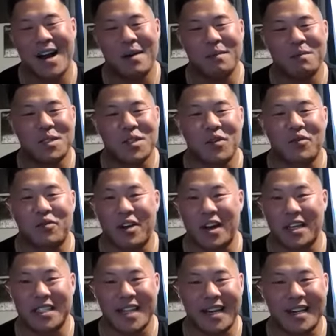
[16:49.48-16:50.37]
So
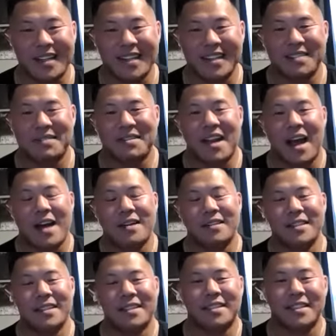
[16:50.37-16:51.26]
fresh out of
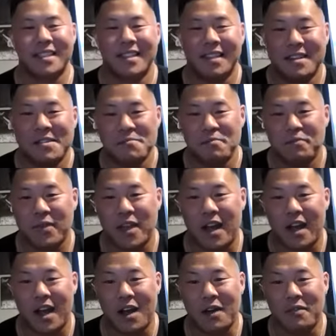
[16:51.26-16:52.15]
college,
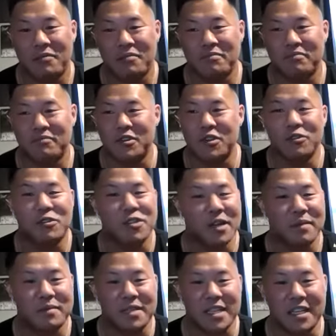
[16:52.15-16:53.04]
new
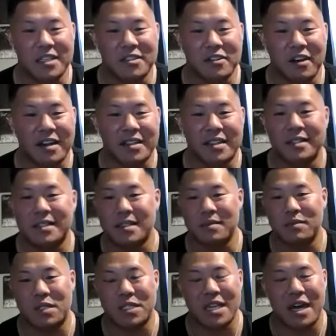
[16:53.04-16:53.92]
gym teacher, I did
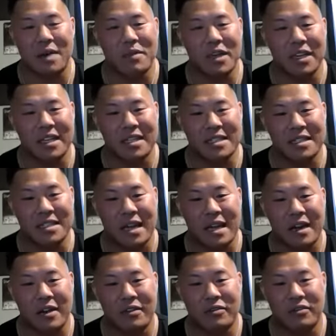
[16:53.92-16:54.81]
some subbing and
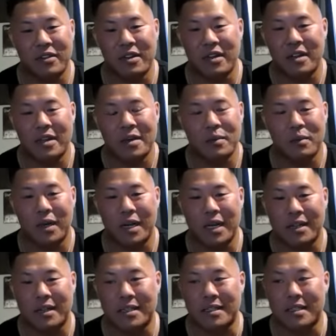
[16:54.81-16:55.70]
stuff. But
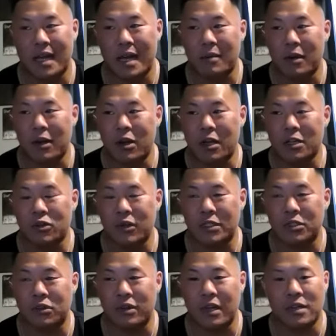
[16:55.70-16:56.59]
at the time I graduated
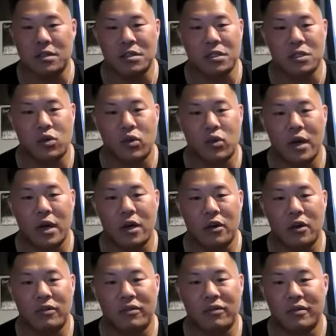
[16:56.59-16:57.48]

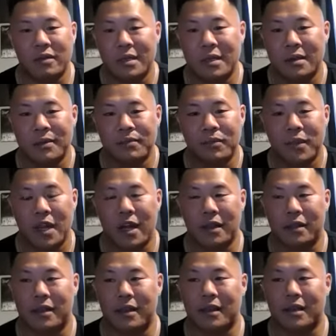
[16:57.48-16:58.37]
2012, I
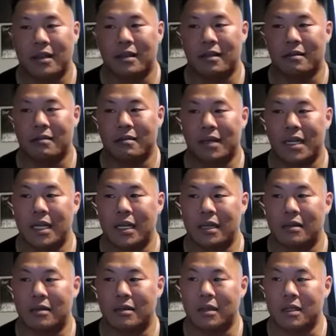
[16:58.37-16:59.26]
think
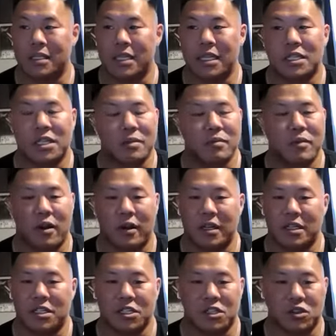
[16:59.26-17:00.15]
like the teaching market
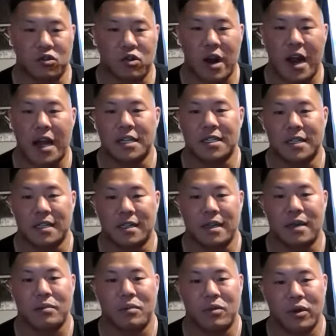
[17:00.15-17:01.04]
just crashed at
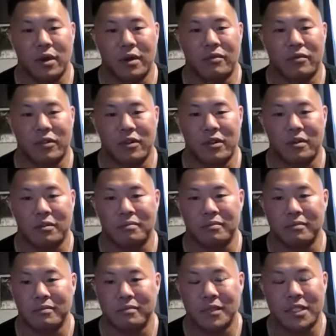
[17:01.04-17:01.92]
that point for
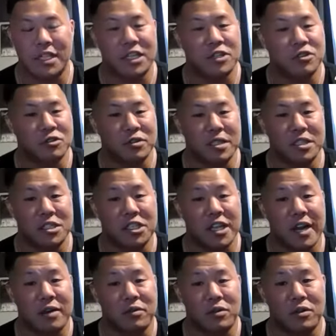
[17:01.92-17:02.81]
teachers in
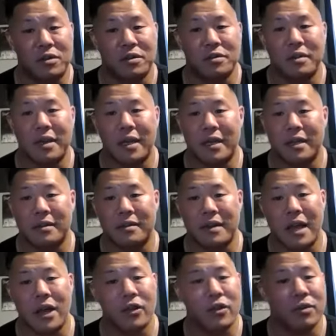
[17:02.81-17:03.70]
general, and
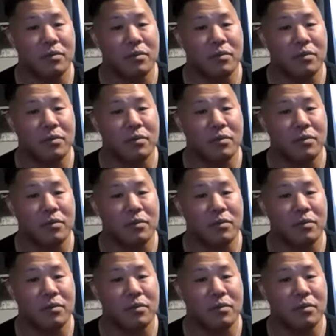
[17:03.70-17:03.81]
health and